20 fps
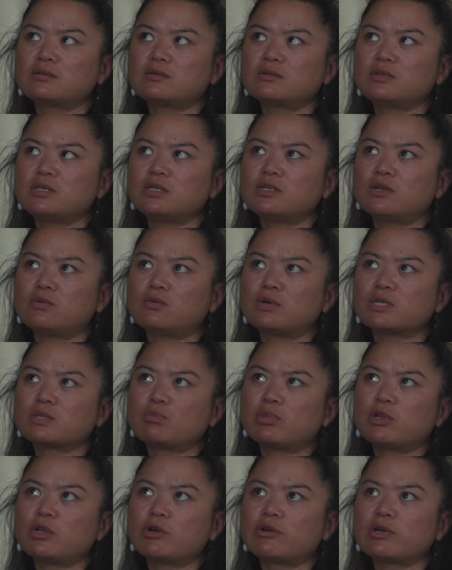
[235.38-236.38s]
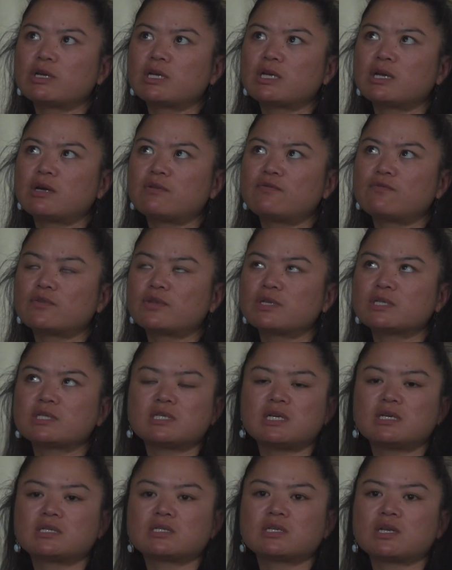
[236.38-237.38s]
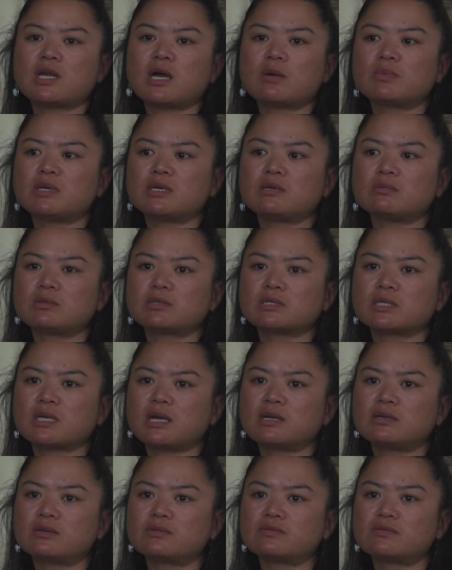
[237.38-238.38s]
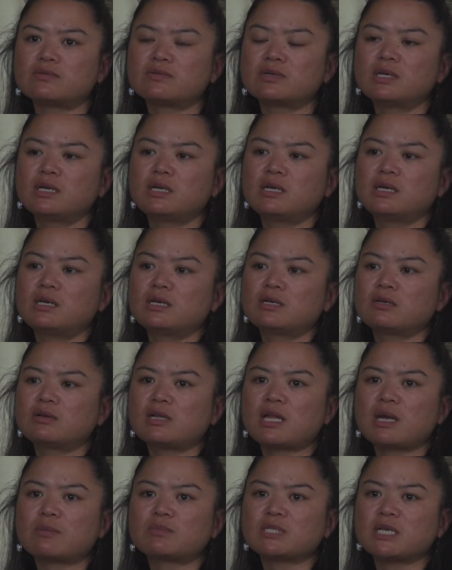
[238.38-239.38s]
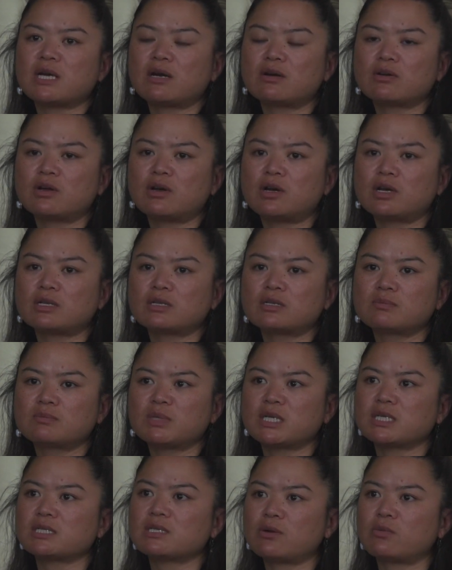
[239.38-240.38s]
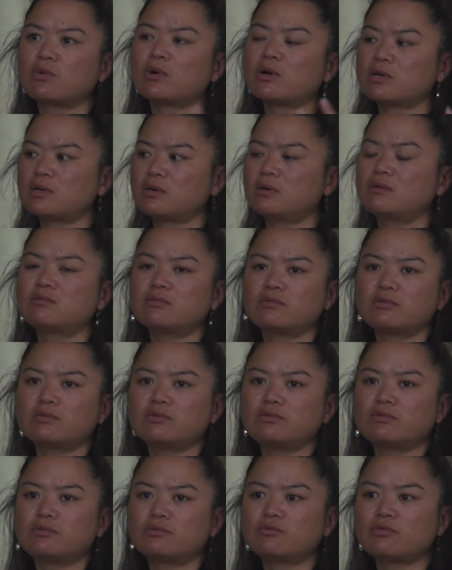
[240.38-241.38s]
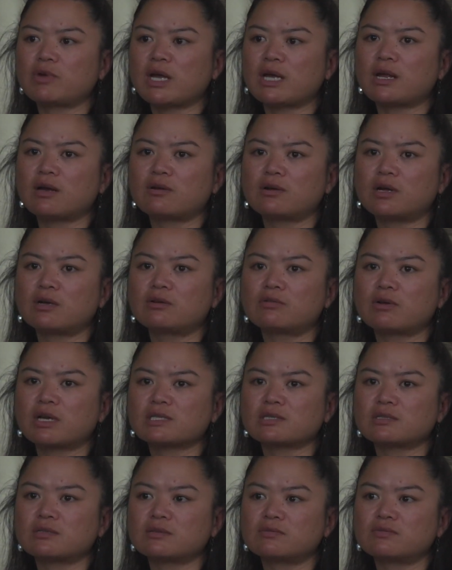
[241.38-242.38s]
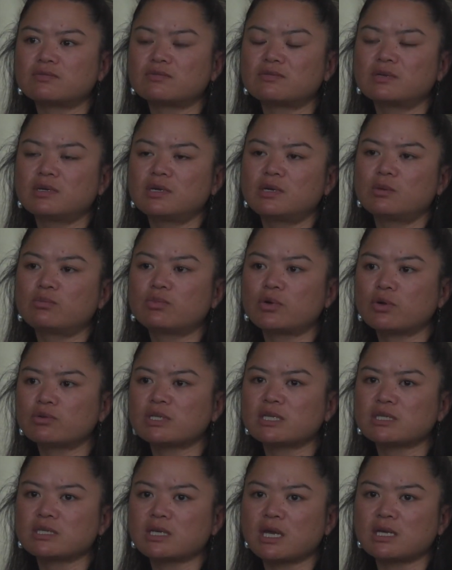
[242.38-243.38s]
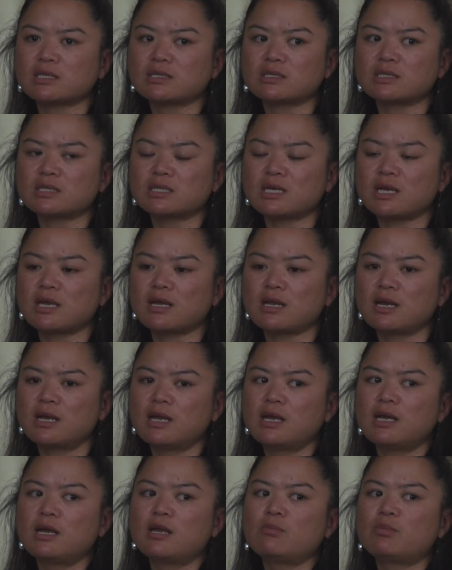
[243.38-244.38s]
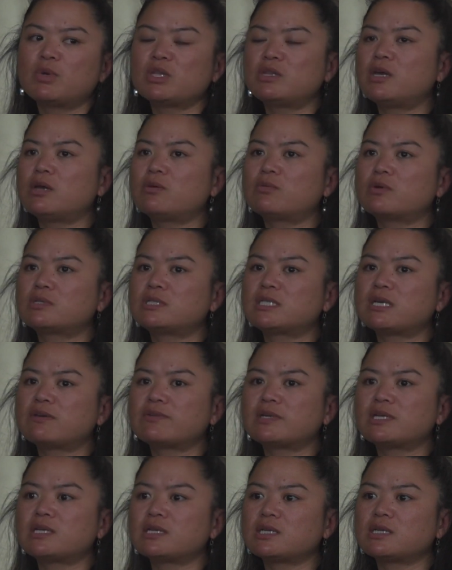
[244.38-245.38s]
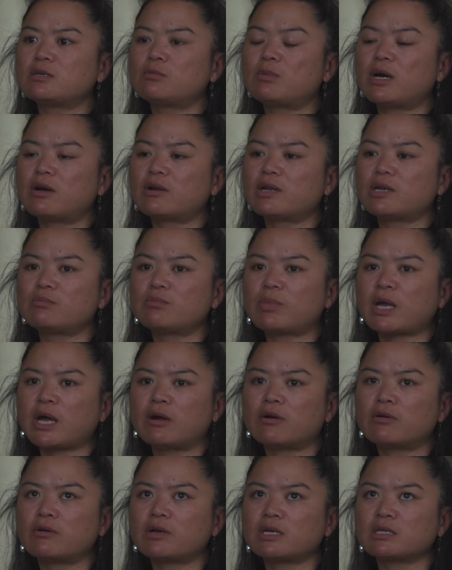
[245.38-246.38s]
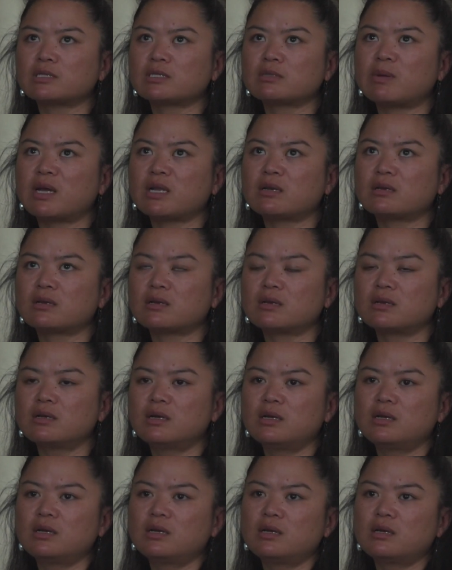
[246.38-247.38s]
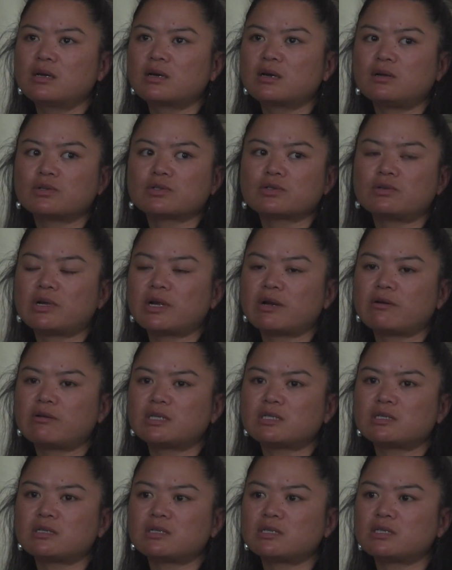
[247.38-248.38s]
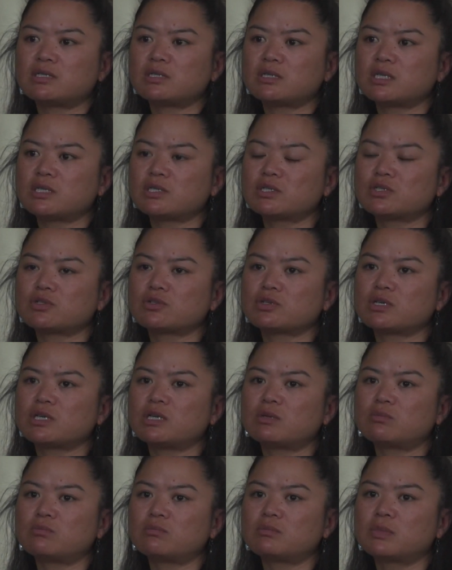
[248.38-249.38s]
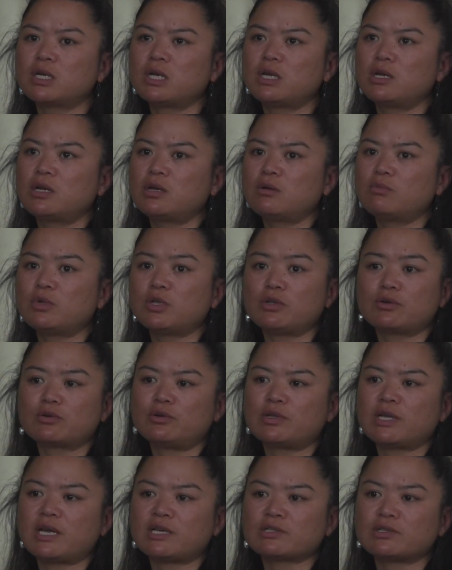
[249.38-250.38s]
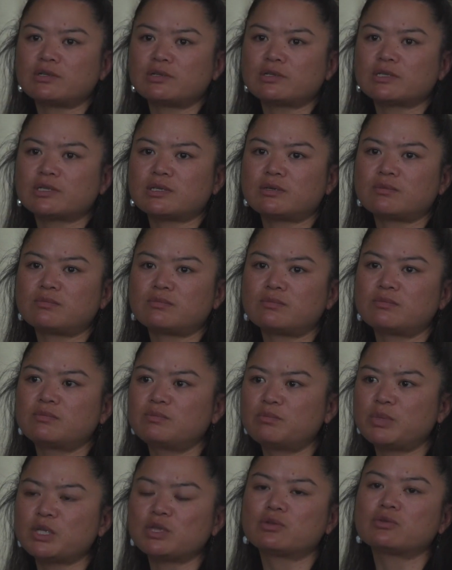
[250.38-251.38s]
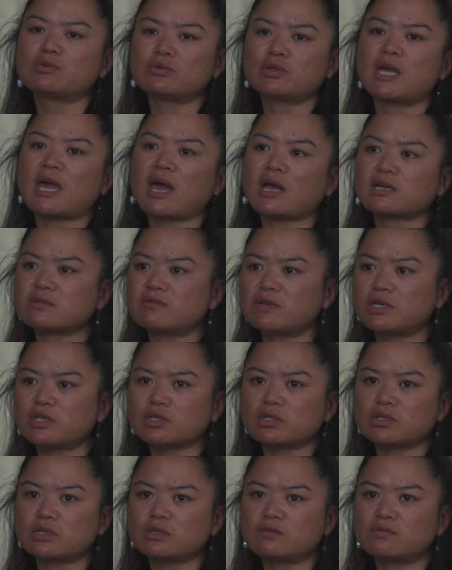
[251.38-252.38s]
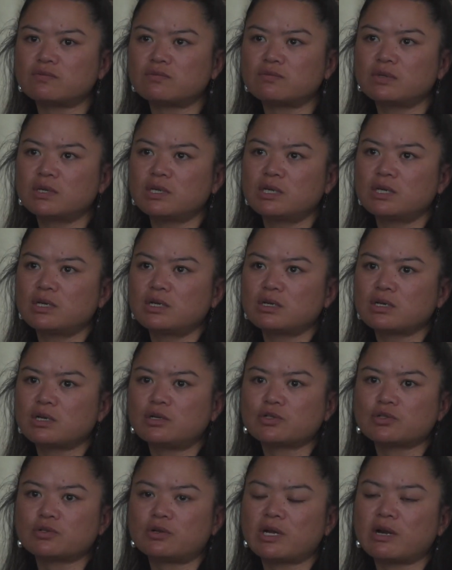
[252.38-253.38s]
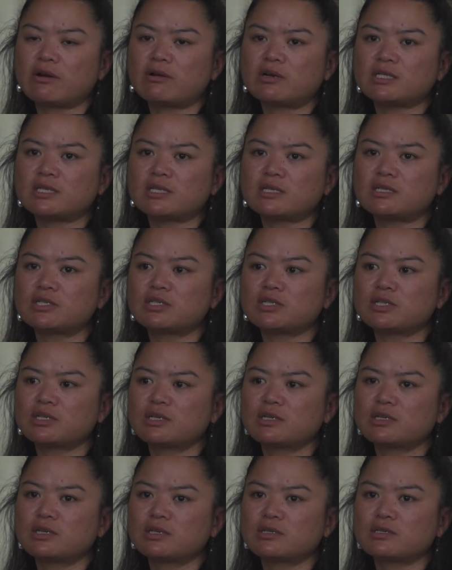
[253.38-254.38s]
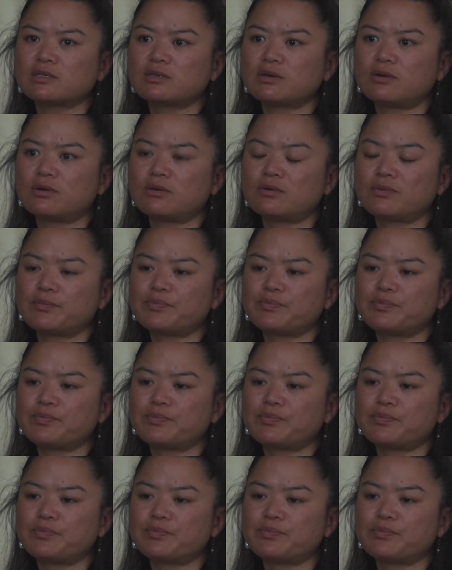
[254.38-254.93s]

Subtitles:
was blurry enough for the state to not be able to kind of clamp down on because they weren't right-out aggressive protests against the state, but they were definitely about empowering Tibetan cultural heritage and history and local nationalism, but through the activation of cultural heritage. So